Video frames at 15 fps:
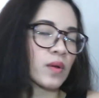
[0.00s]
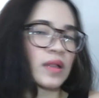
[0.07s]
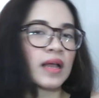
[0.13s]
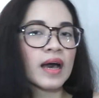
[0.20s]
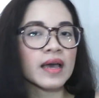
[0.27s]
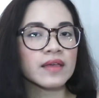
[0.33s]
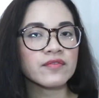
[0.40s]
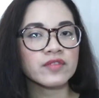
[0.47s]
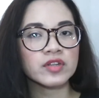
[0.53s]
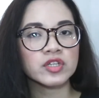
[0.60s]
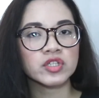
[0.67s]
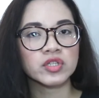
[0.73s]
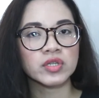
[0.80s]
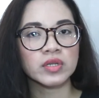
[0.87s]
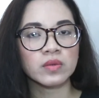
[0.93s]
Well, I
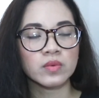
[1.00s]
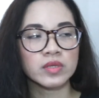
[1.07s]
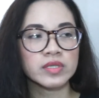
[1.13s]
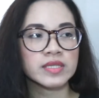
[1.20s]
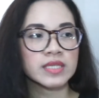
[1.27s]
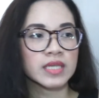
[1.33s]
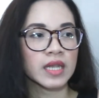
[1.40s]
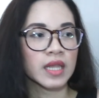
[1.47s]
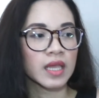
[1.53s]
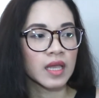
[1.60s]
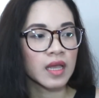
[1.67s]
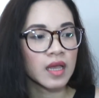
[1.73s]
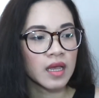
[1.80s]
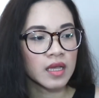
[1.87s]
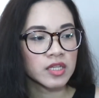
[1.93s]
finished it in one sitting
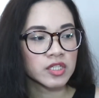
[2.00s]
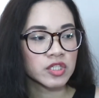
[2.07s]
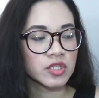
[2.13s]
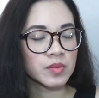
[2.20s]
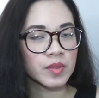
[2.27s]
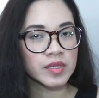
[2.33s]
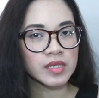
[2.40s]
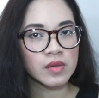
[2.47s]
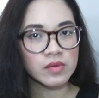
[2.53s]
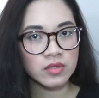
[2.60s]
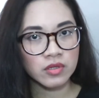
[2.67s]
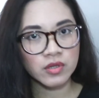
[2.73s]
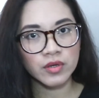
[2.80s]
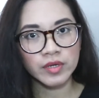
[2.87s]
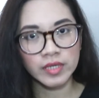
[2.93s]
just because I was
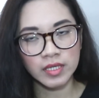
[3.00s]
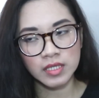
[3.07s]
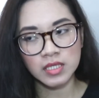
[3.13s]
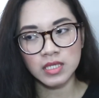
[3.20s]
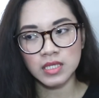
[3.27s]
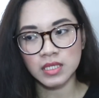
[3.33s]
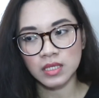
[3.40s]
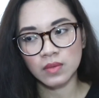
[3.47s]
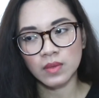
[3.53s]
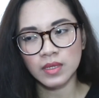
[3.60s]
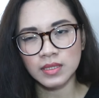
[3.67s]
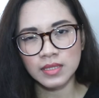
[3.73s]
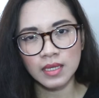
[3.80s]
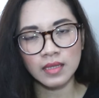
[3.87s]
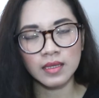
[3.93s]
curious to see what
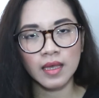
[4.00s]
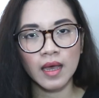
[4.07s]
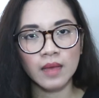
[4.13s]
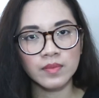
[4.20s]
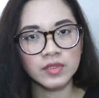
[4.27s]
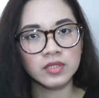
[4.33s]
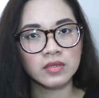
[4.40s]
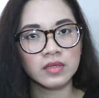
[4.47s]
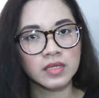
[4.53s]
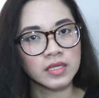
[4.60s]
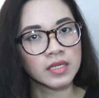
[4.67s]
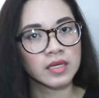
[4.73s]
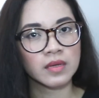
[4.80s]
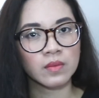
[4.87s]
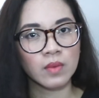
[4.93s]
exactly happened to
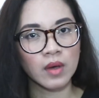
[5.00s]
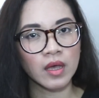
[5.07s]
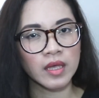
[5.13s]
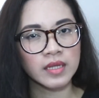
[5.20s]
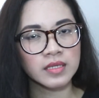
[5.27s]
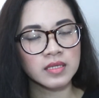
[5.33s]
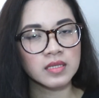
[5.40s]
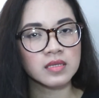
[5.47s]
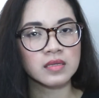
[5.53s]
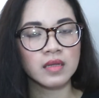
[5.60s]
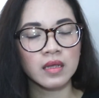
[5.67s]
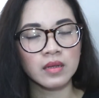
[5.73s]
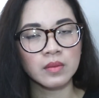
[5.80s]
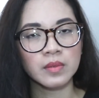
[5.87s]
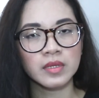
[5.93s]
Lydia and why doesn't
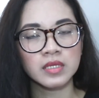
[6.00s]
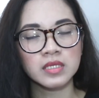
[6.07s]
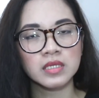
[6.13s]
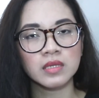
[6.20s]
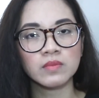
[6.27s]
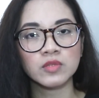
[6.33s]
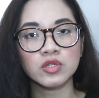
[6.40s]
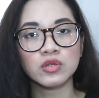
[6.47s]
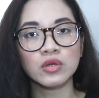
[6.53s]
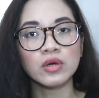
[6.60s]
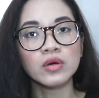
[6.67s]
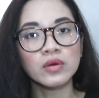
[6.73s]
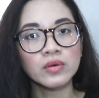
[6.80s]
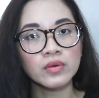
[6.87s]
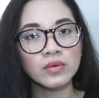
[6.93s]
anybody seem to
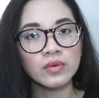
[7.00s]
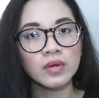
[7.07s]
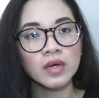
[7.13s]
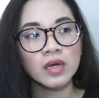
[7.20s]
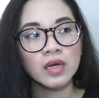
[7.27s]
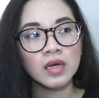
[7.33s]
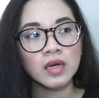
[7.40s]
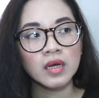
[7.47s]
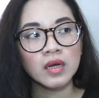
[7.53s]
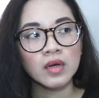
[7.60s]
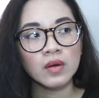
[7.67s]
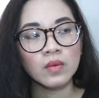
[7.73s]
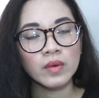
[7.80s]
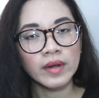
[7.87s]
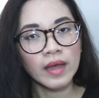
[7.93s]
know
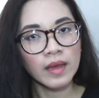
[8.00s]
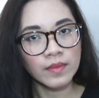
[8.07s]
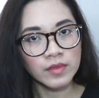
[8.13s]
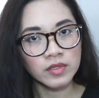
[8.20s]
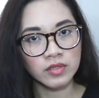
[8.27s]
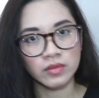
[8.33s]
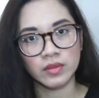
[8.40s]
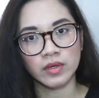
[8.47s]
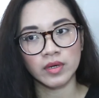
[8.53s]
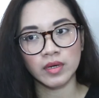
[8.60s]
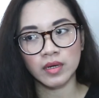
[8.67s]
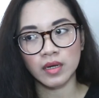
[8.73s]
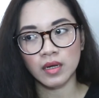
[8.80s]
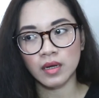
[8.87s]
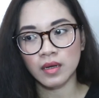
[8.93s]
what happened to her,